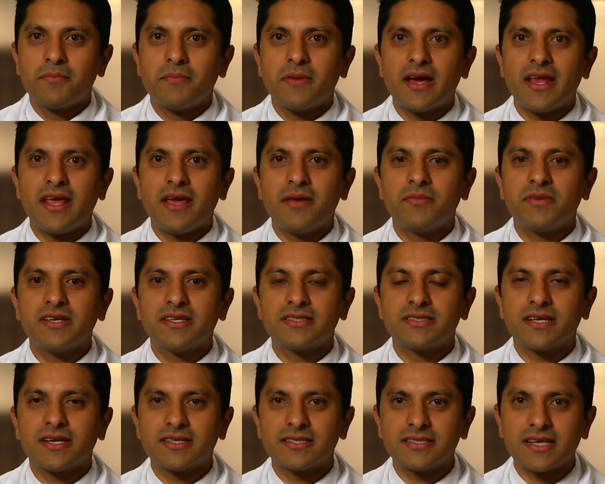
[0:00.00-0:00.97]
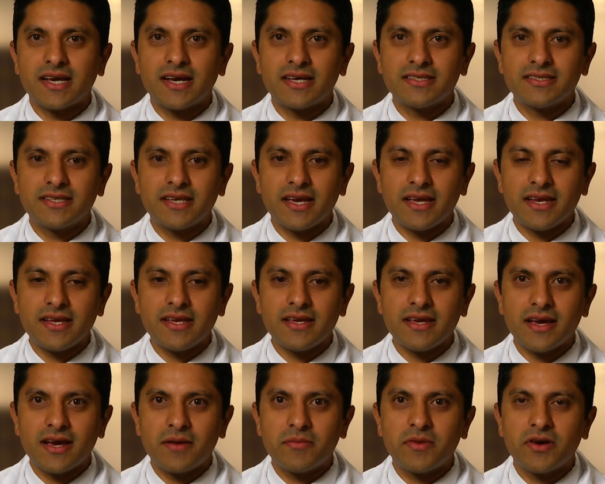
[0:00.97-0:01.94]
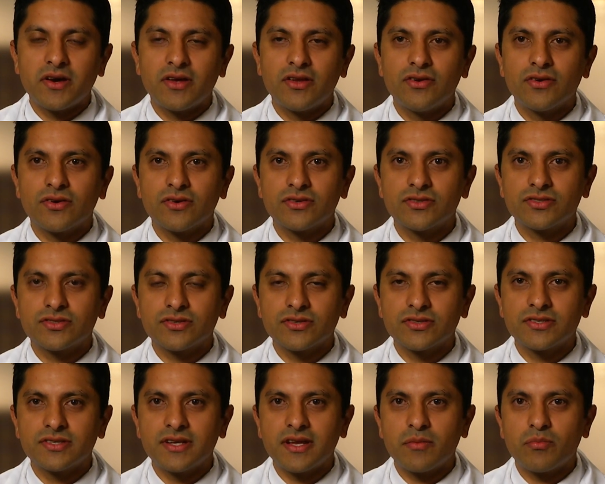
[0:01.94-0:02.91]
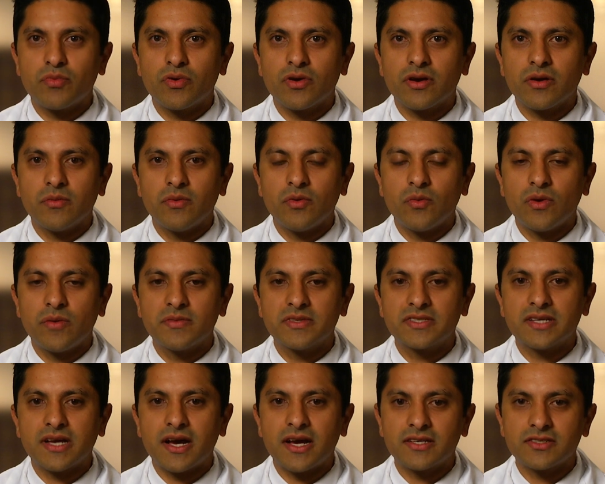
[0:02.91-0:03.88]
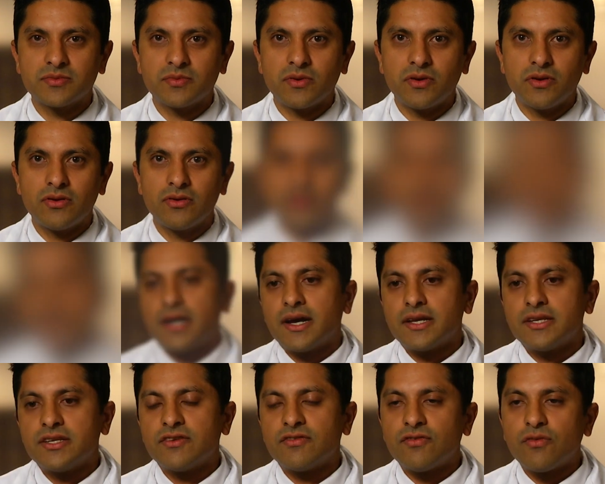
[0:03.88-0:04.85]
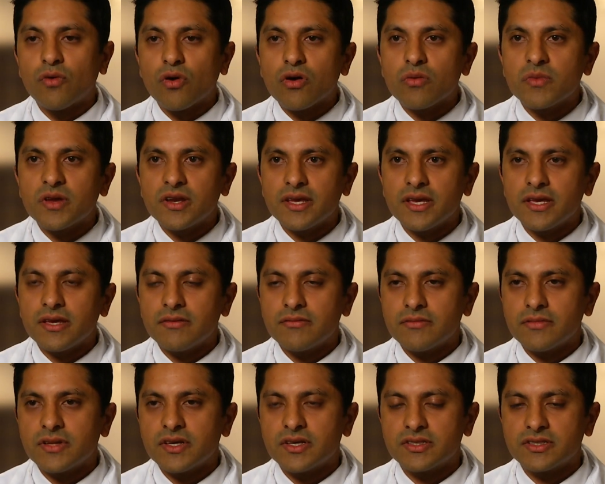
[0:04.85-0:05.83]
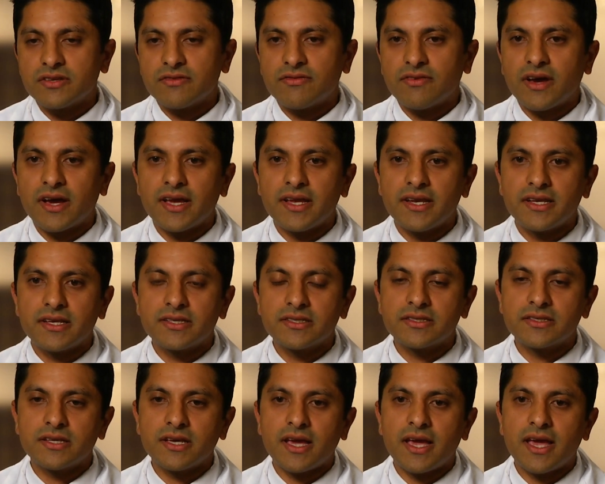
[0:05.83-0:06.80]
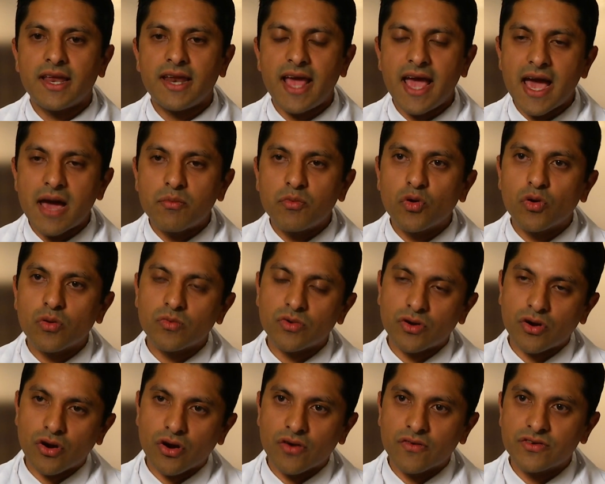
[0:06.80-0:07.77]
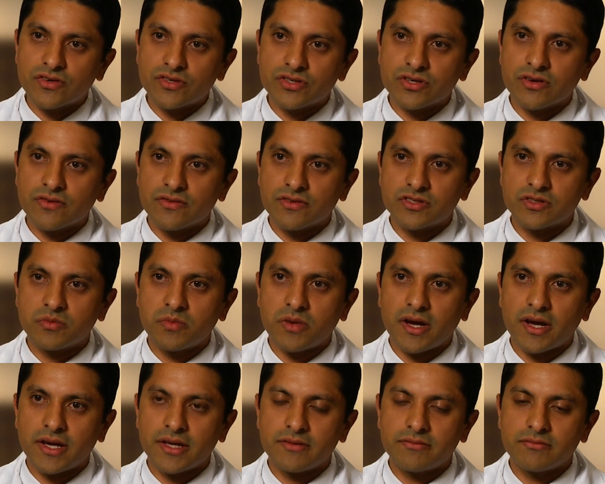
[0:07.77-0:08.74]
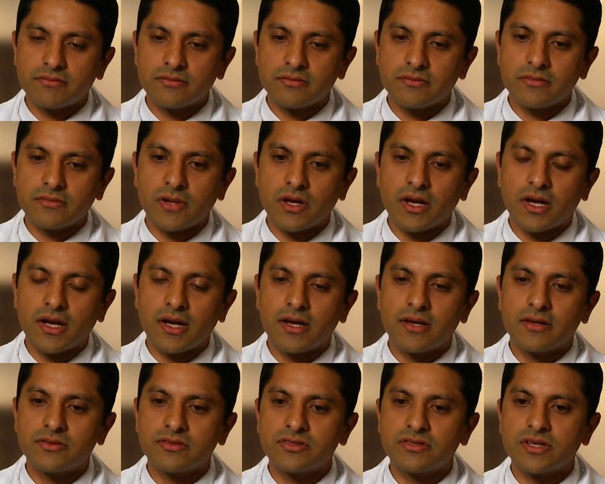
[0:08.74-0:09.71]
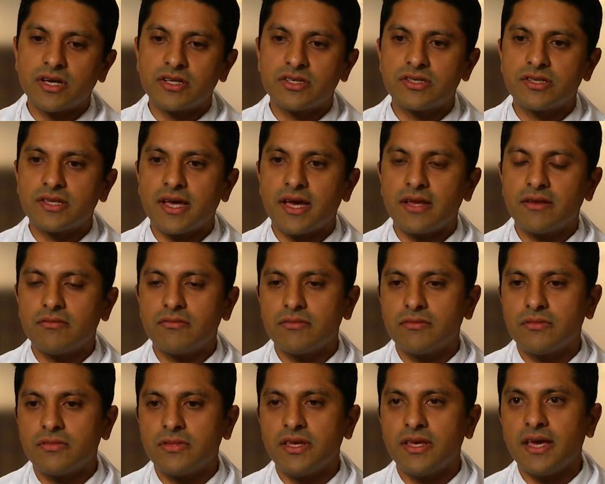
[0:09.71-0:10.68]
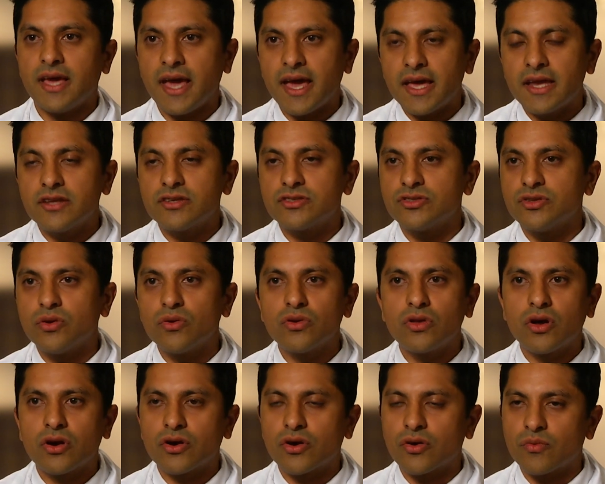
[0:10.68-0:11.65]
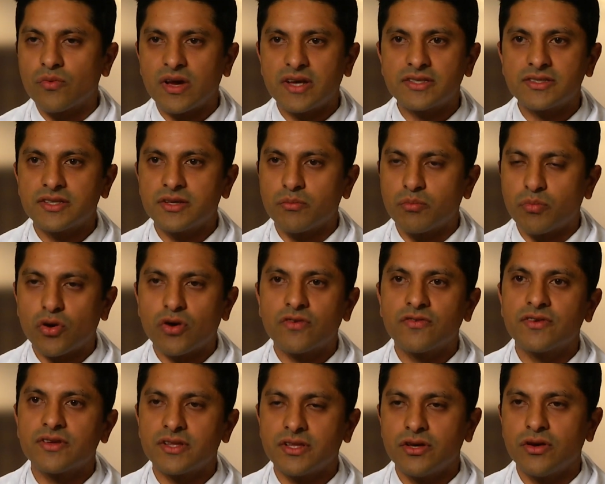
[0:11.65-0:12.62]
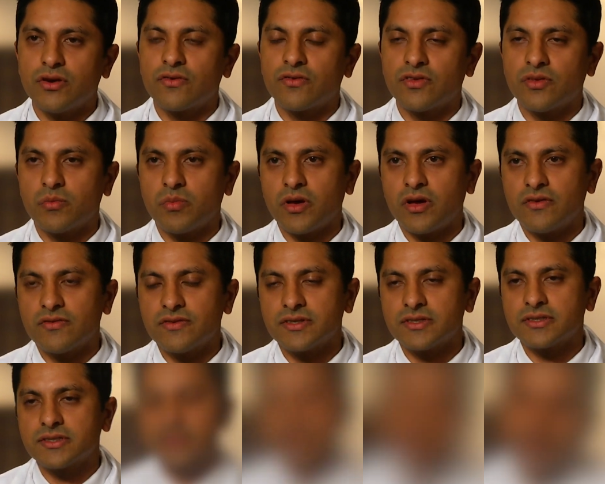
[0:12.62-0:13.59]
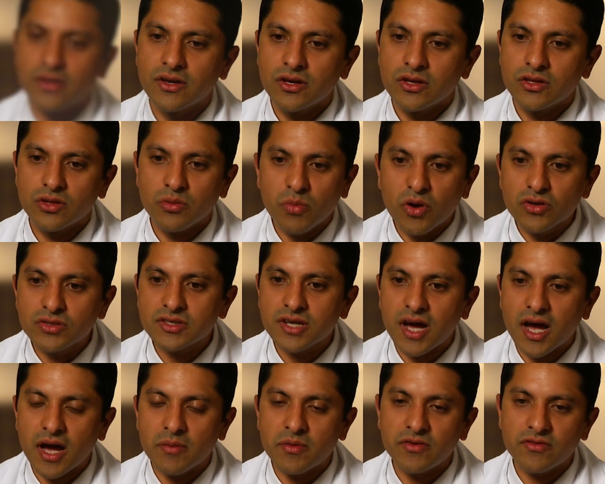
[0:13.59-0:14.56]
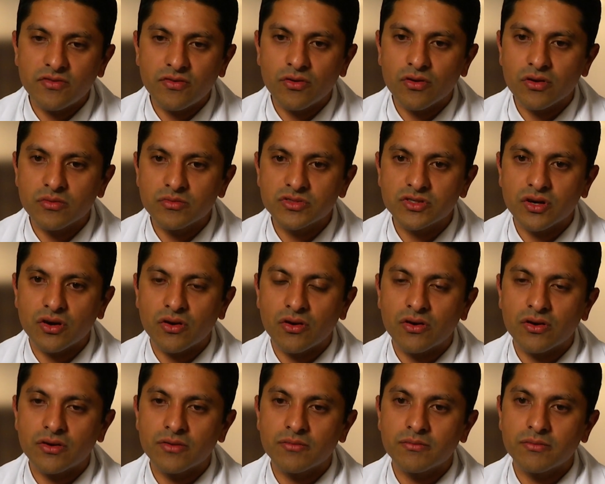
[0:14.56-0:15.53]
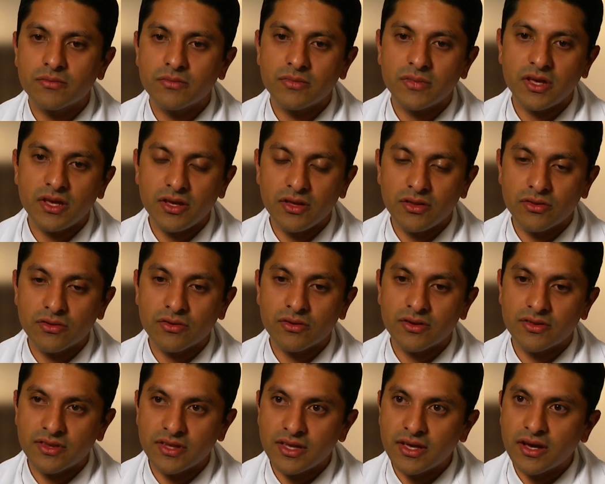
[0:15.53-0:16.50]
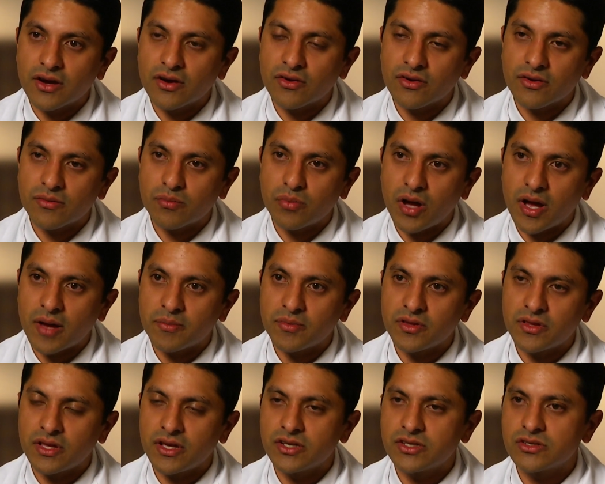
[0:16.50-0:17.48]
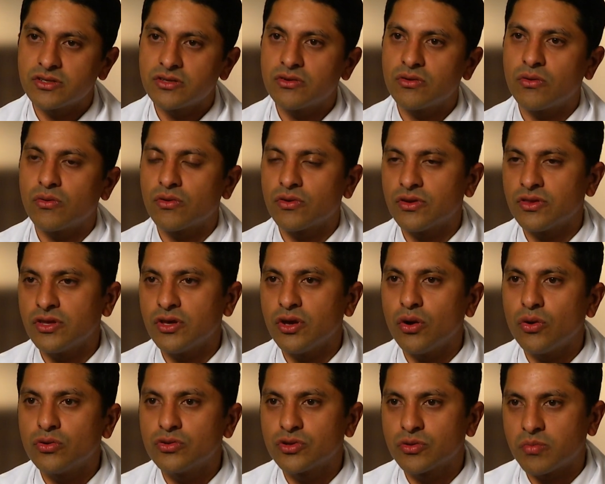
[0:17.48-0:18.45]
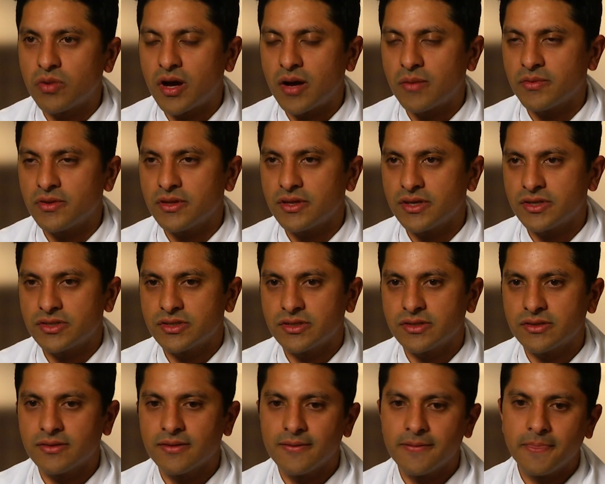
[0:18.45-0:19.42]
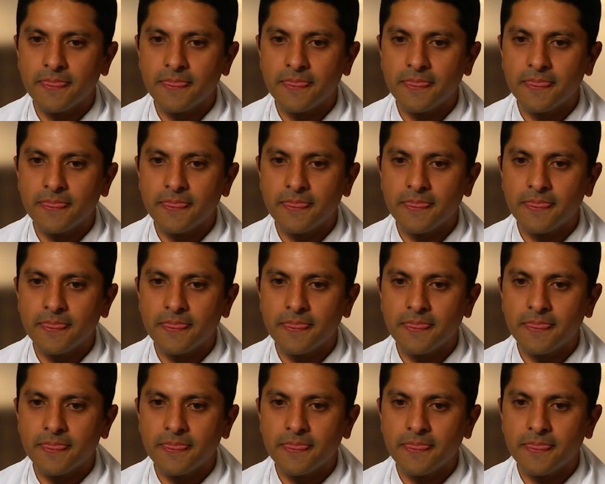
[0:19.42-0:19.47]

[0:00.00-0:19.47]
My name is Hasan Zaidi. I'm a neurosurgeon at Brigham and Women's Hospital. A deformity is defined as an abnormal curvature of the spine uh, such that the head is no longer resting perfectly over the pelvis. The most common forms are either in the younger population or in the older population.